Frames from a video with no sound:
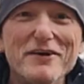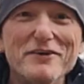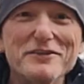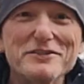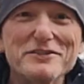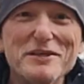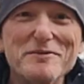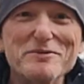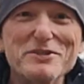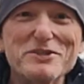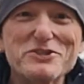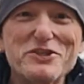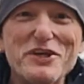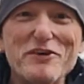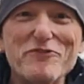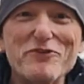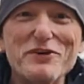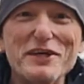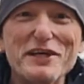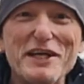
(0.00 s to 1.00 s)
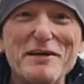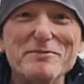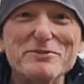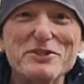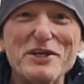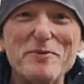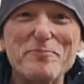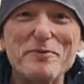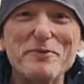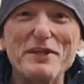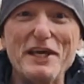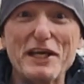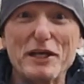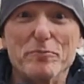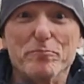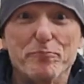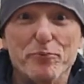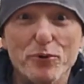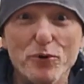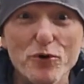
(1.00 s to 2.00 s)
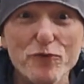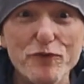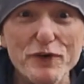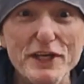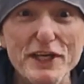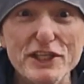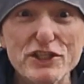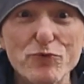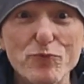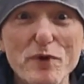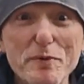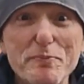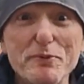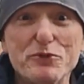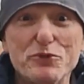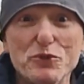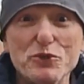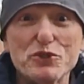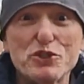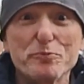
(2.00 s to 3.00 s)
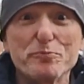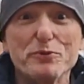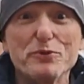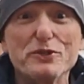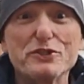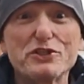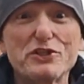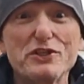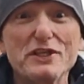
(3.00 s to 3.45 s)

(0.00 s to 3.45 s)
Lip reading: some discovery comes up and they can prove it. It's reproducible.